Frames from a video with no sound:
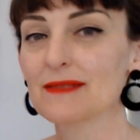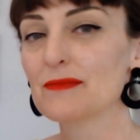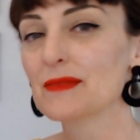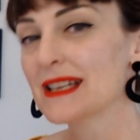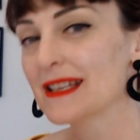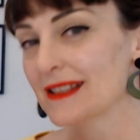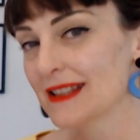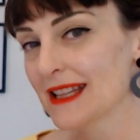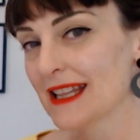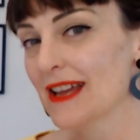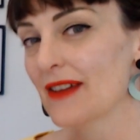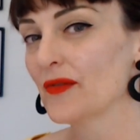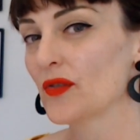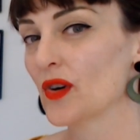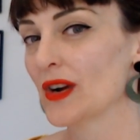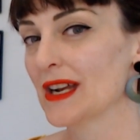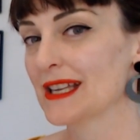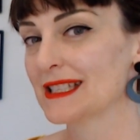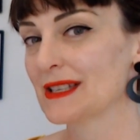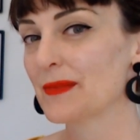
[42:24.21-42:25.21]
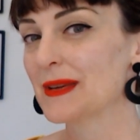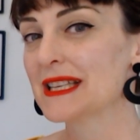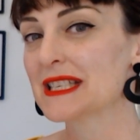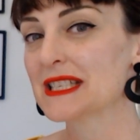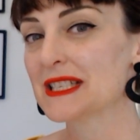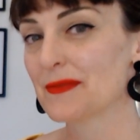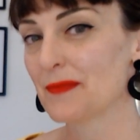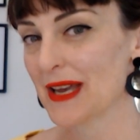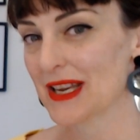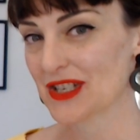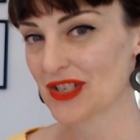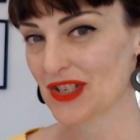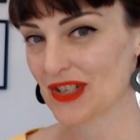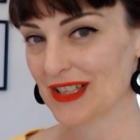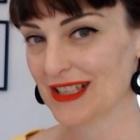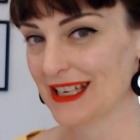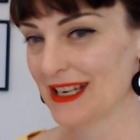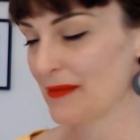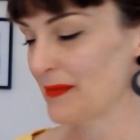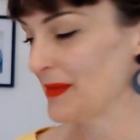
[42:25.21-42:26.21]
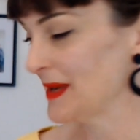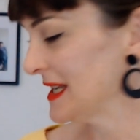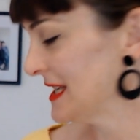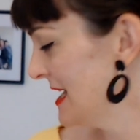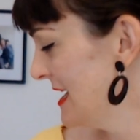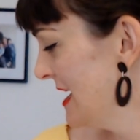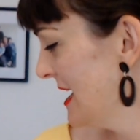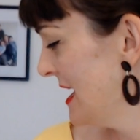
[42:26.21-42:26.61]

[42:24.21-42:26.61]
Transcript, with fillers: and therefore it's a bit special and a bit